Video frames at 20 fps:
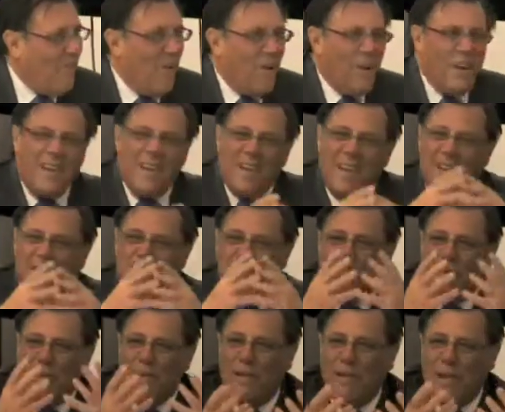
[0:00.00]
What his
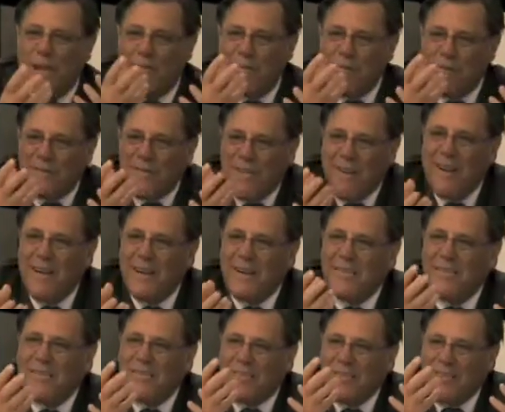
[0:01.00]
building was
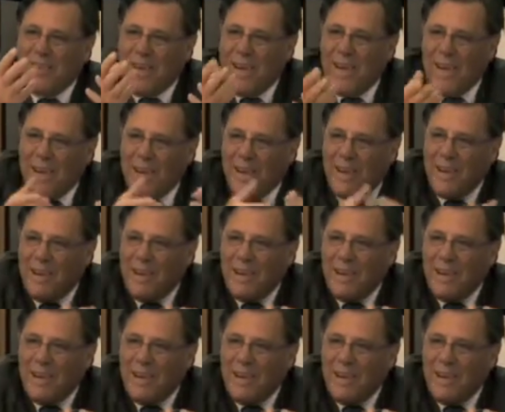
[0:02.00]
trying to say.